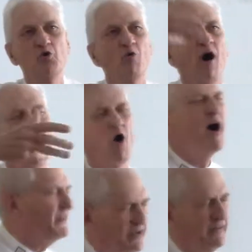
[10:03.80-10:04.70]
you
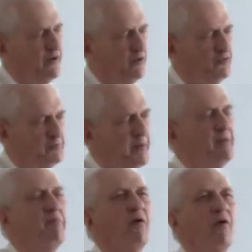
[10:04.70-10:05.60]
owe it to those
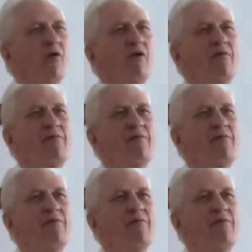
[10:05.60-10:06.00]
people.